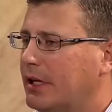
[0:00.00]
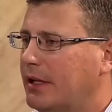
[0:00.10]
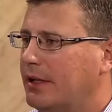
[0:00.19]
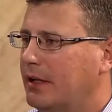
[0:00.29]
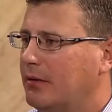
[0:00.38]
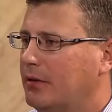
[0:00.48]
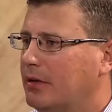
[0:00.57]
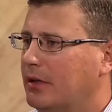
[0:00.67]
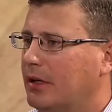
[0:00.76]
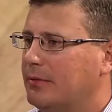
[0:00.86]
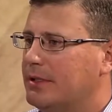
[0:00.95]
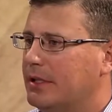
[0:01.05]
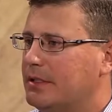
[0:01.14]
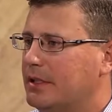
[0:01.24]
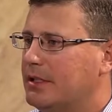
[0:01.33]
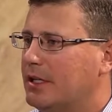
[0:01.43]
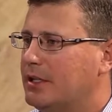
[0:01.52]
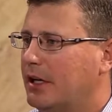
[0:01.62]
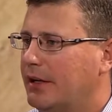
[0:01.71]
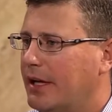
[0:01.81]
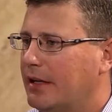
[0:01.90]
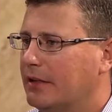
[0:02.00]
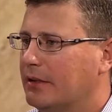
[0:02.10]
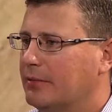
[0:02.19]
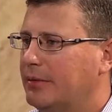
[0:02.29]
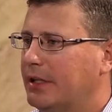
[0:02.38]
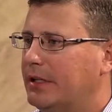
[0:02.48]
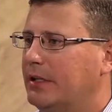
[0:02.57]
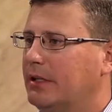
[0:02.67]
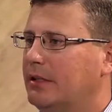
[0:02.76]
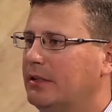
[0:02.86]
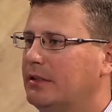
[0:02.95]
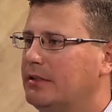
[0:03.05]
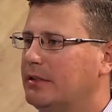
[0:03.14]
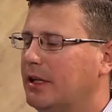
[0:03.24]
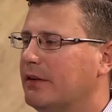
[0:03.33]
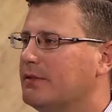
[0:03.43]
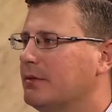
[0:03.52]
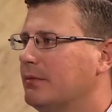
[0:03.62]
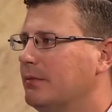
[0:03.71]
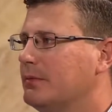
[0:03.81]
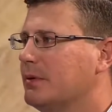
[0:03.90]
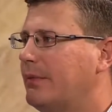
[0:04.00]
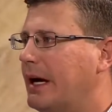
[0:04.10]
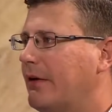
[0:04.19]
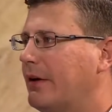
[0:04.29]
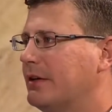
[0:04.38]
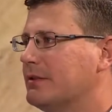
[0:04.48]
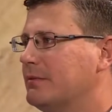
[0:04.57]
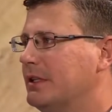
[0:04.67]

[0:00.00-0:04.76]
and I think um, to, to touch on that a little bit, to give some, some background and some